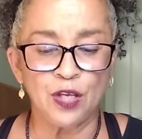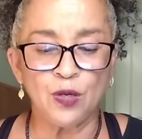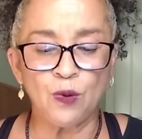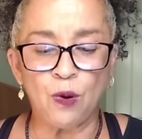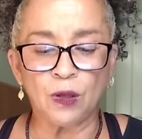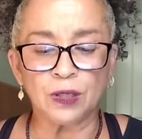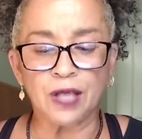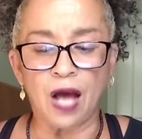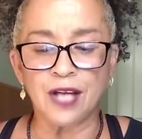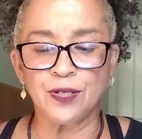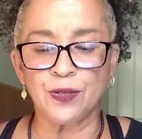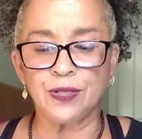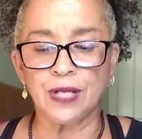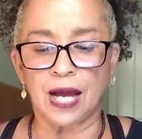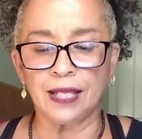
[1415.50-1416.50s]
You hold on
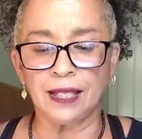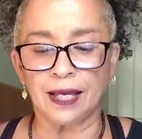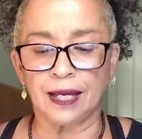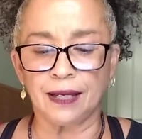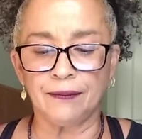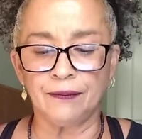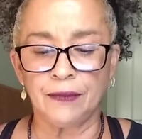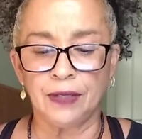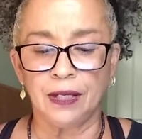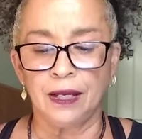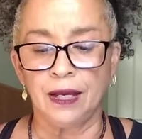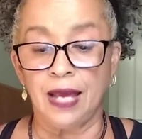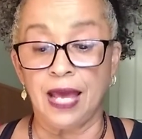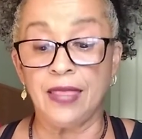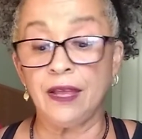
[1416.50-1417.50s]
too tightly,
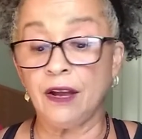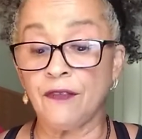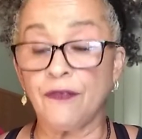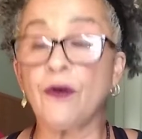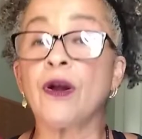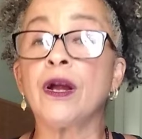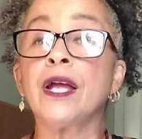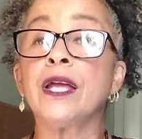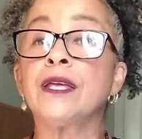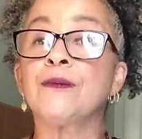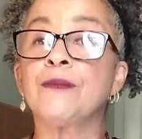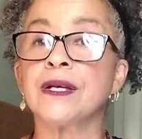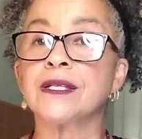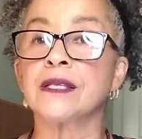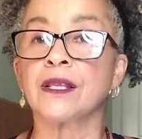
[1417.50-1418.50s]
and therefore you
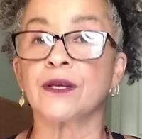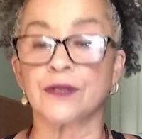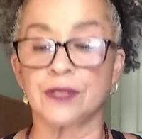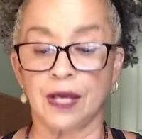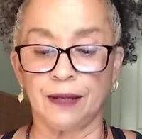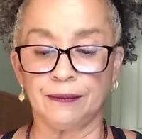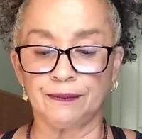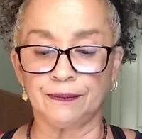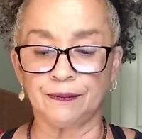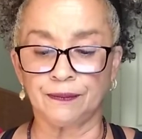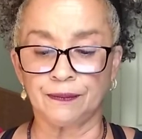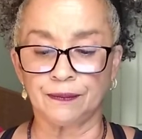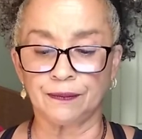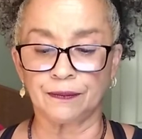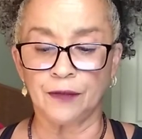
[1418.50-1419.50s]
must lose it.
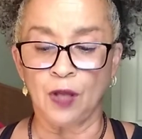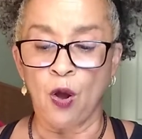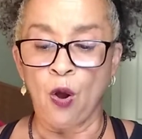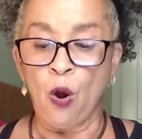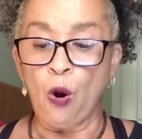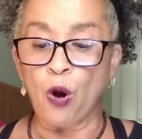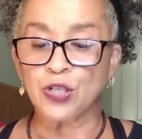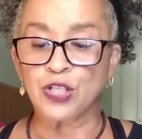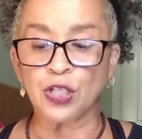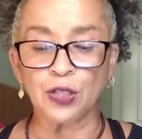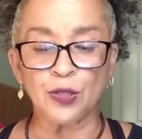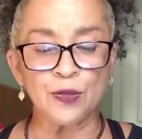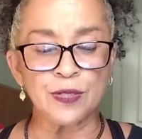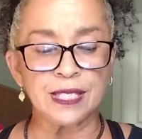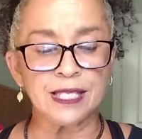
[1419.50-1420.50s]
Or to
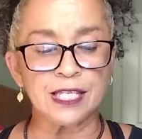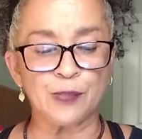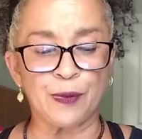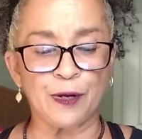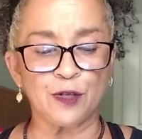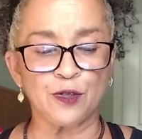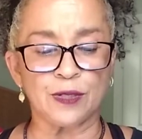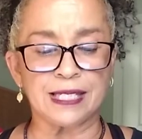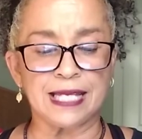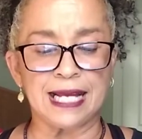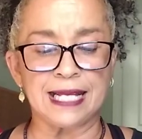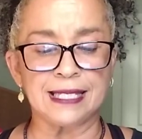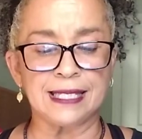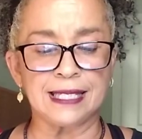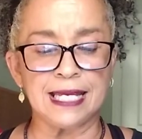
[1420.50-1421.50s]
lose in the spiritual
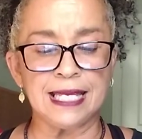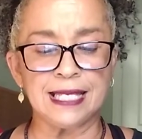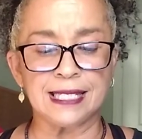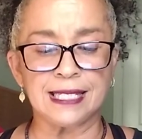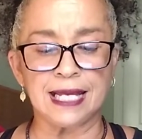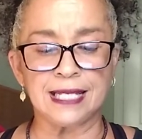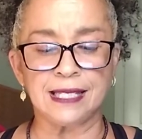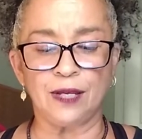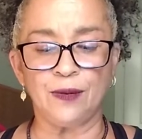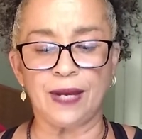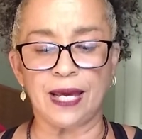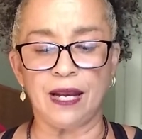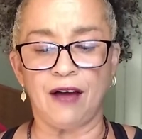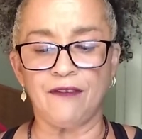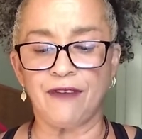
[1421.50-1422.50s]
sense, in the sense that you
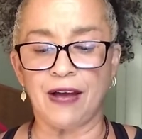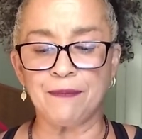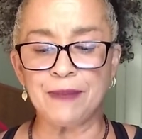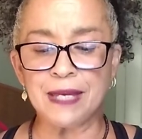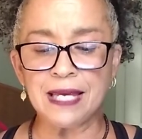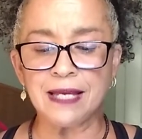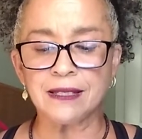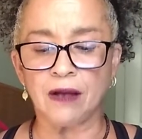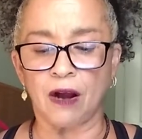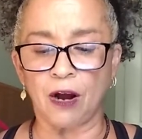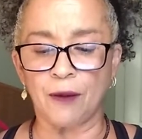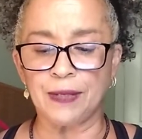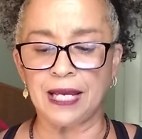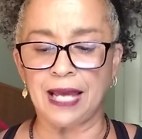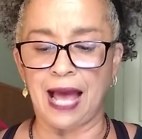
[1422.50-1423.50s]
cannot find peace,
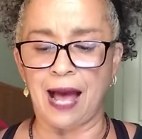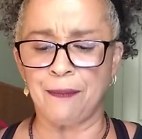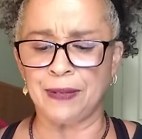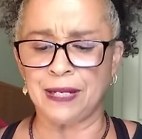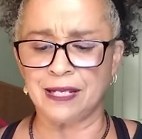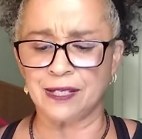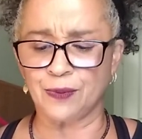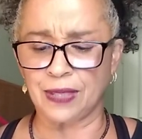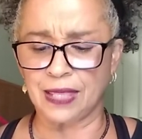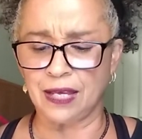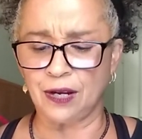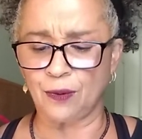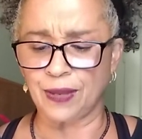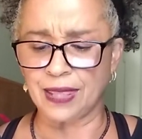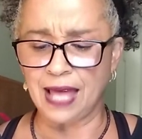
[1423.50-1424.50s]
harmony, happiness
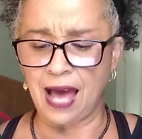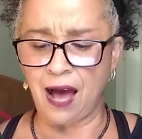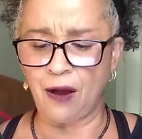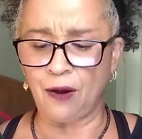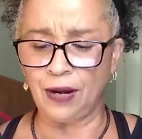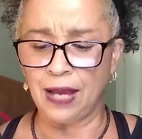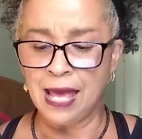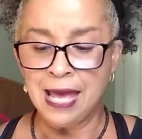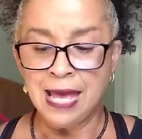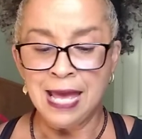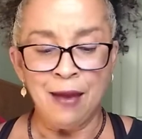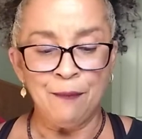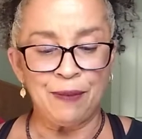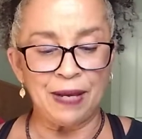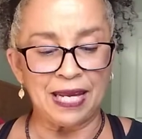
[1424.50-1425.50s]
within or without,
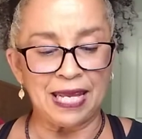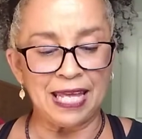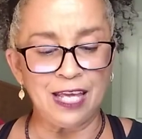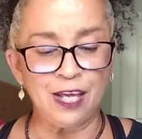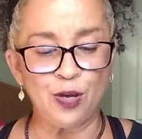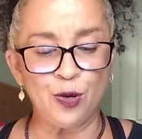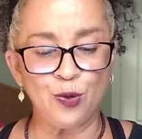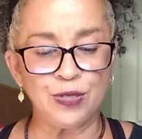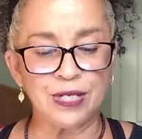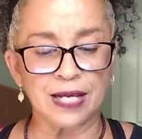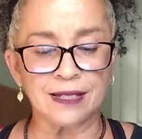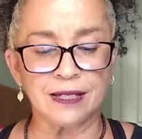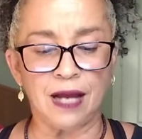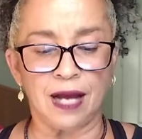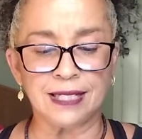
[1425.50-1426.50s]
but he who
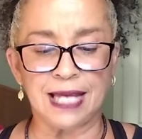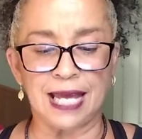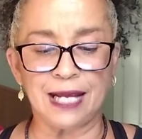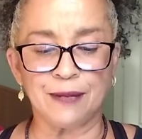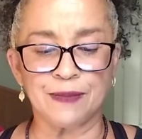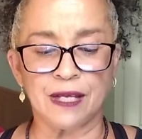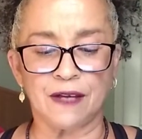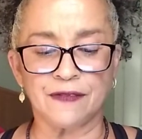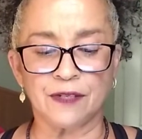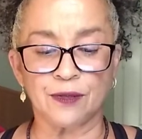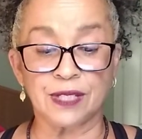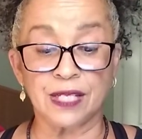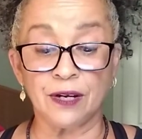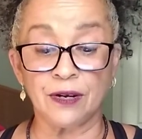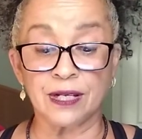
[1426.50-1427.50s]
does not take himself so
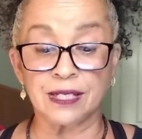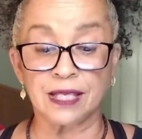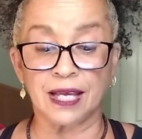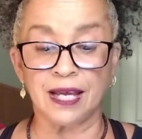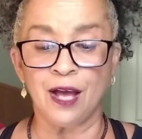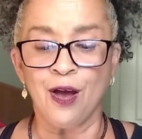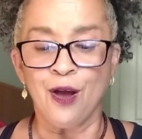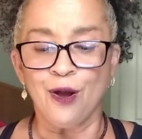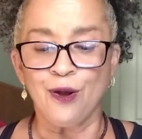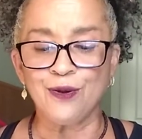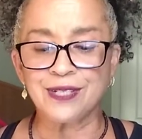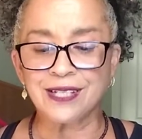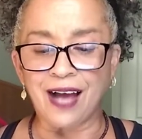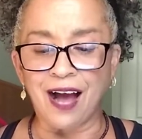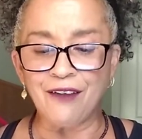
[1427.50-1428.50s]
seriously,
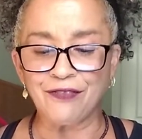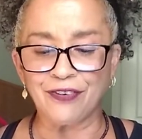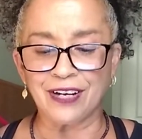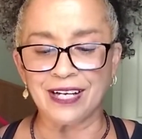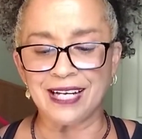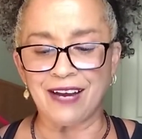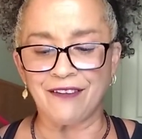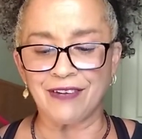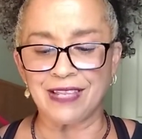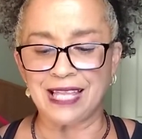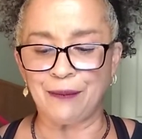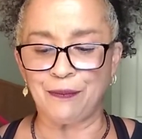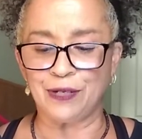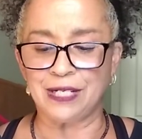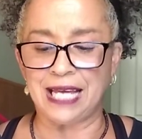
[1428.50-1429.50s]
whose comfort in
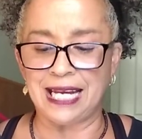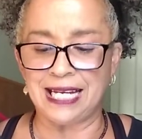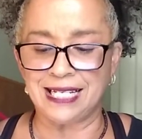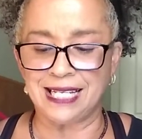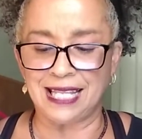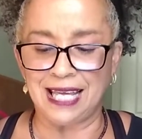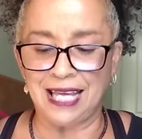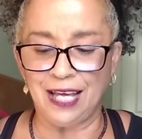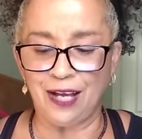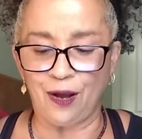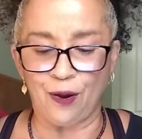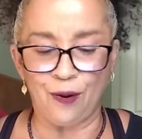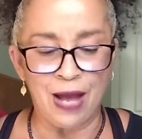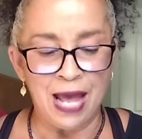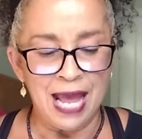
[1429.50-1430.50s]
everything pertaining to the
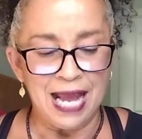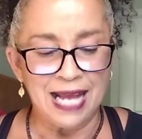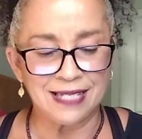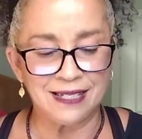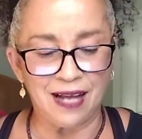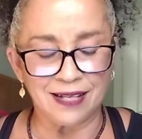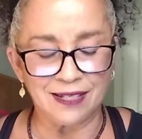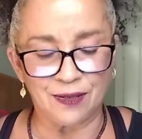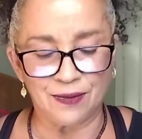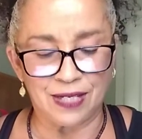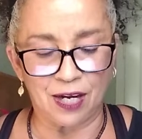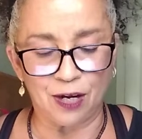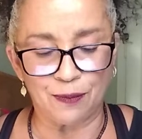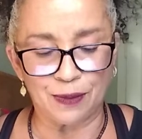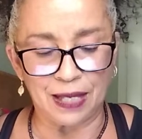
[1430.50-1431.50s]
ego is not so
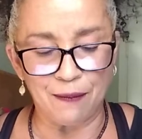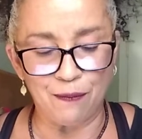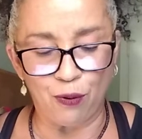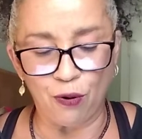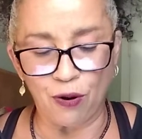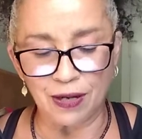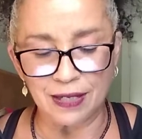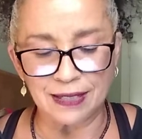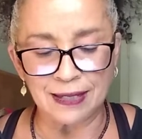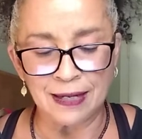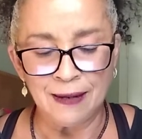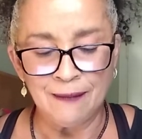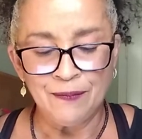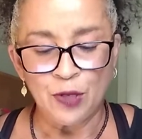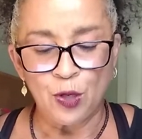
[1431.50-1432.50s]
terribly important,
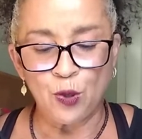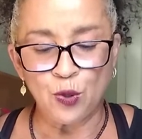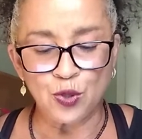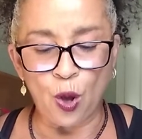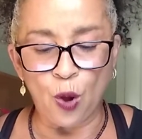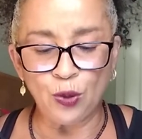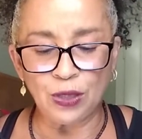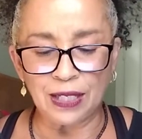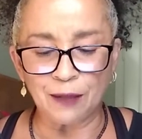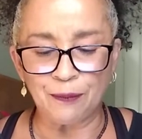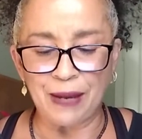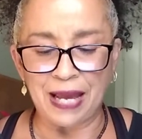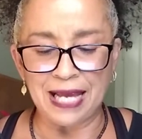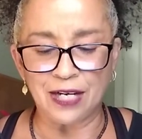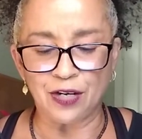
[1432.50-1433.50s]
whose own little
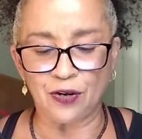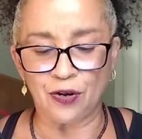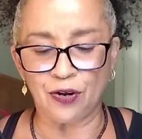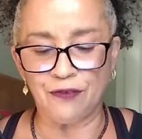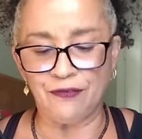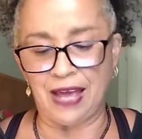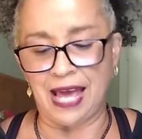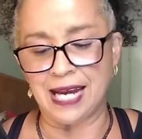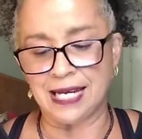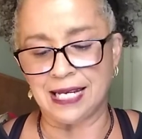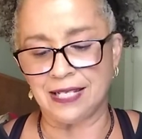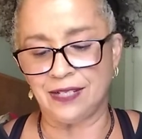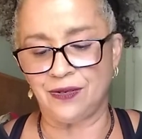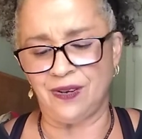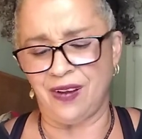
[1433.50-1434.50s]
pain and hurt
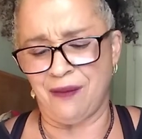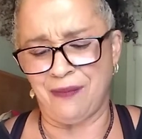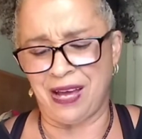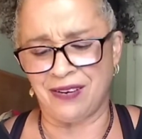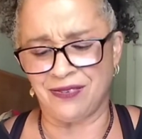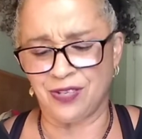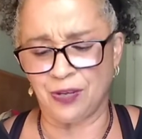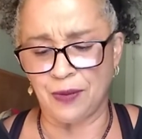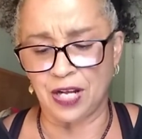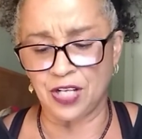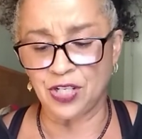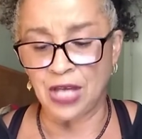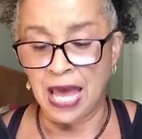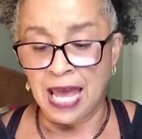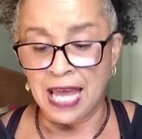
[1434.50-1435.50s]
vanities do not matter so
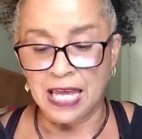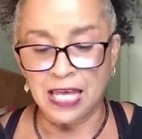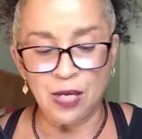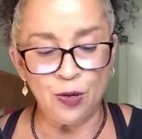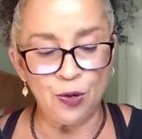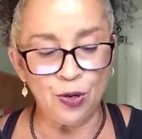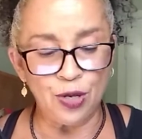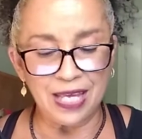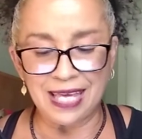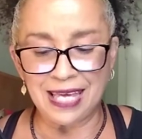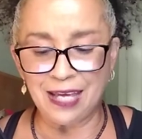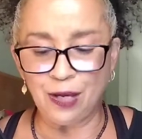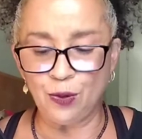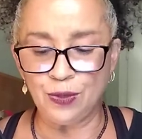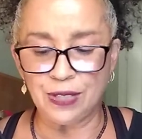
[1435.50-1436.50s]
much,
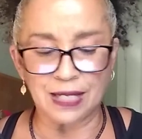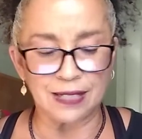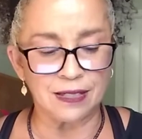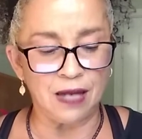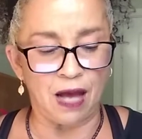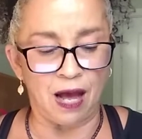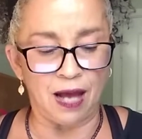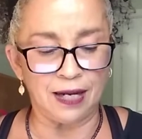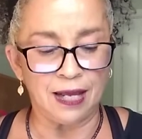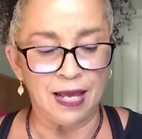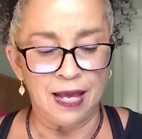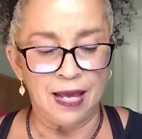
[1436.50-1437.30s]
he who does not